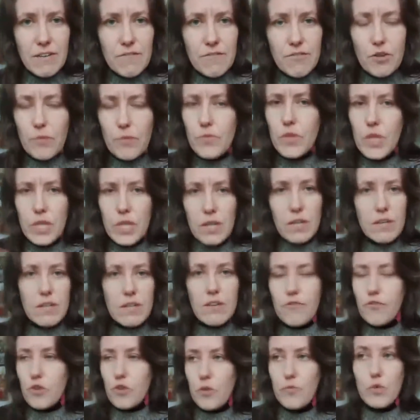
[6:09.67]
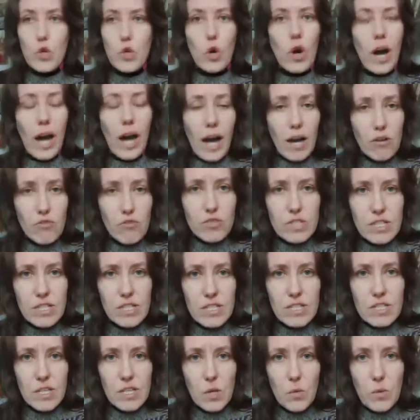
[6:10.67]
From your
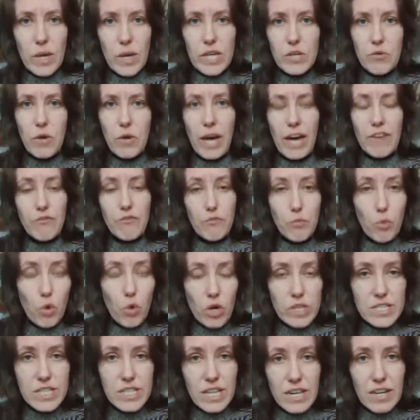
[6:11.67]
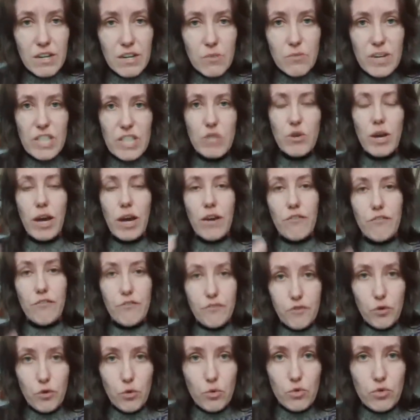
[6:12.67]
houses where you have water, where you have
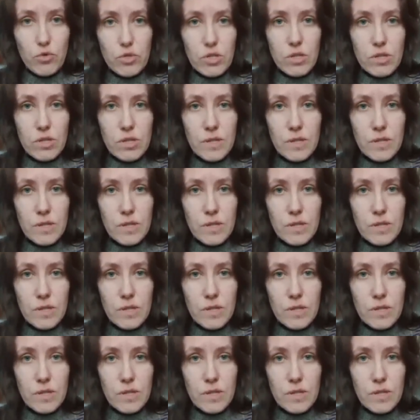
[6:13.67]
food,